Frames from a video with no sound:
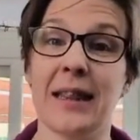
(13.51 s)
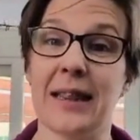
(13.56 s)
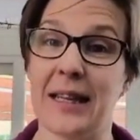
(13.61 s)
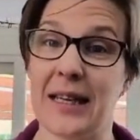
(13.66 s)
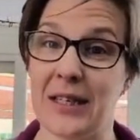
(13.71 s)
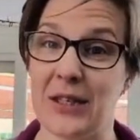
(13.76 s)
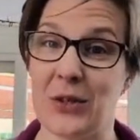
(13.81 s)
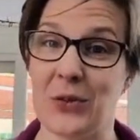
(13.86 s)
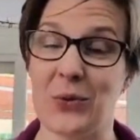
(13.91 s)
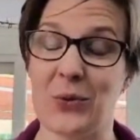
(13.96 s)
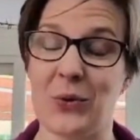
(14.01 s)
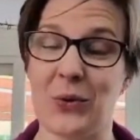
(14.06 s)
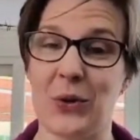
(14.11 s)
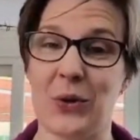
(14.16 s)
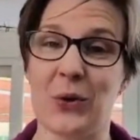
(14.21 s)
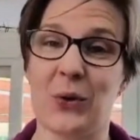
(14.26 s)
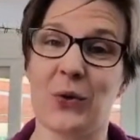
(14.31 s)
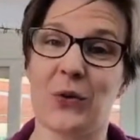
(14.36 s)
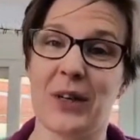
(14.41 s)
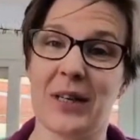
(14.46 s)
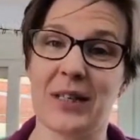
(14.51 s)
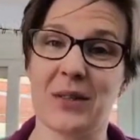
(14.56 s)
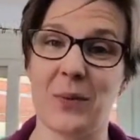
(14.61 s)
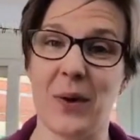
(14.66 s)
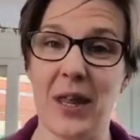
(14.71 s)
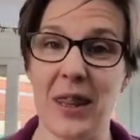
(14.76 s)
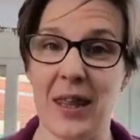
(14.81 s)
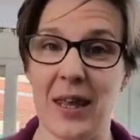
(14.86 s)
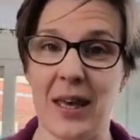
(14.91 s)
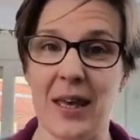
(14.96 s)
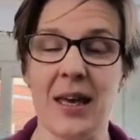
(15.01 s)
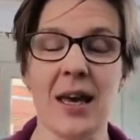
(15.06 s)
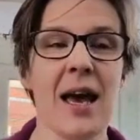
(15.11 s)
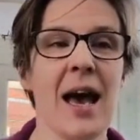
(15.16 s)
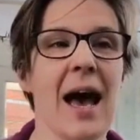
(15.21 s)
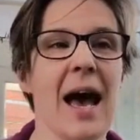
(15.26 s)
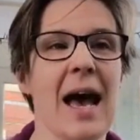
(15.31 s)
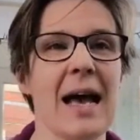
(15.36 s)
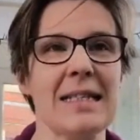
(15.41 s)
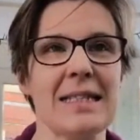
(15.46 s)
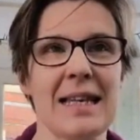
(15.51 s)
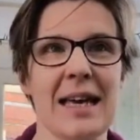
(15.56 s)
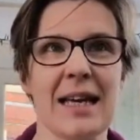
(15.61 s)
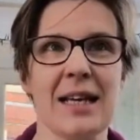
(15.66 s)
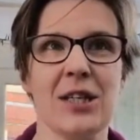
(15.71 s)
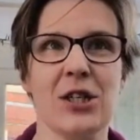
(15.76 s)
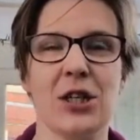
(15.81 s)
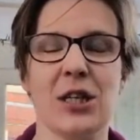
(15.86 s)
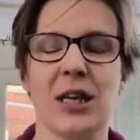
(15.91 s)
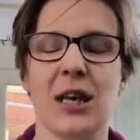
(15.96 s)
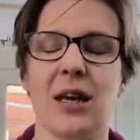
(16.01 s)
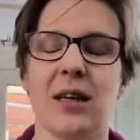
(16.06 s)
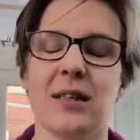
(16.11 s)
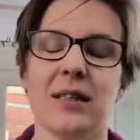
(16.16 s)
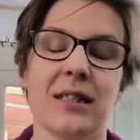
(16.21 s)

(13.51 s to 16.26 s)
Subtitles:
this glorious weather has actually